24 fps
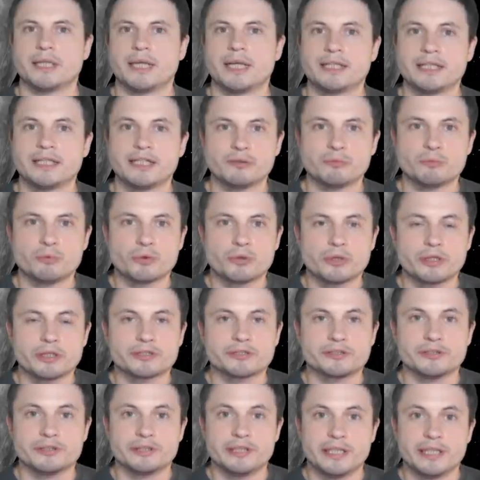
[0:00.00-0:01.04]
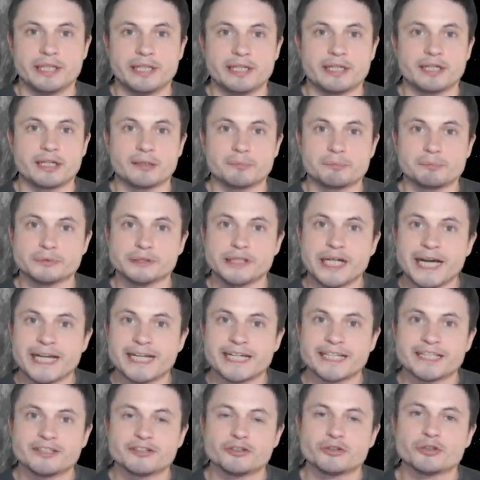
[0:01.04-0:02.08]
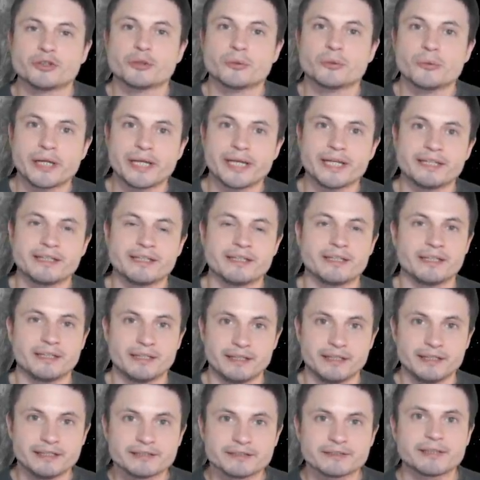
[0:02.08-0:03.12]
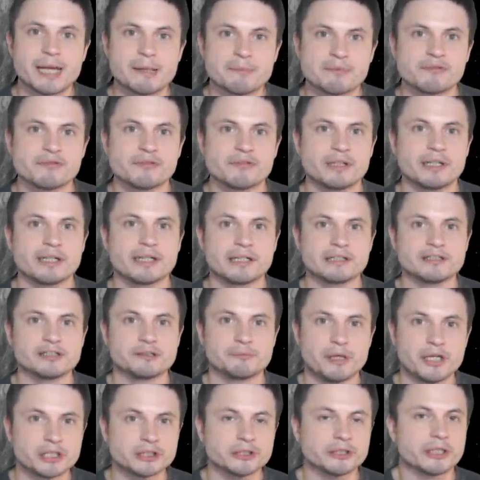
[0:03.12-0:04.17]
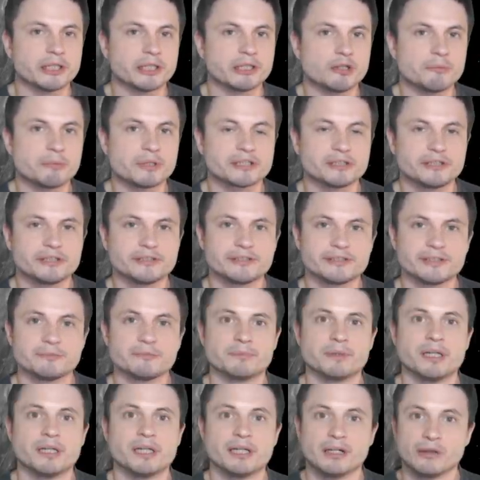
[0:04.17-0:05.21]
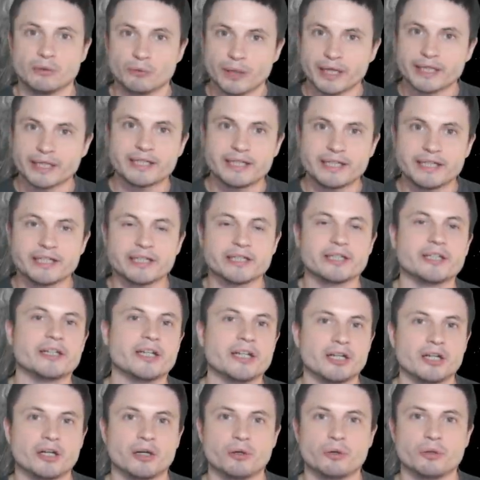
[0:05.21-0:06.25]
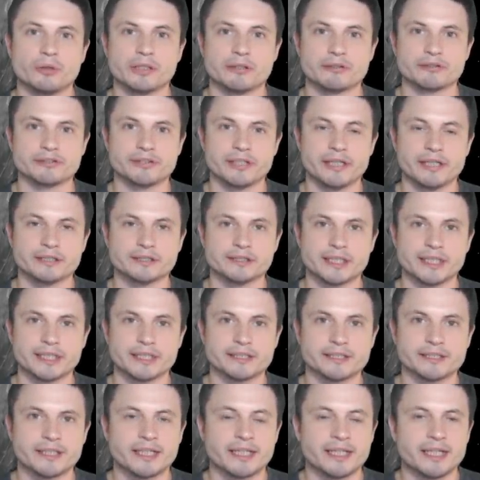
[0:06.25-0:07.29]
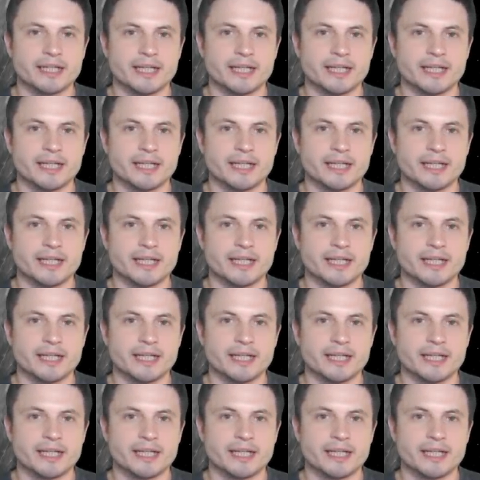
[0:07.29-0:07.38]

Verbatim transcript: In other words, they are planning to create this type of a special economic system right here on our satellite.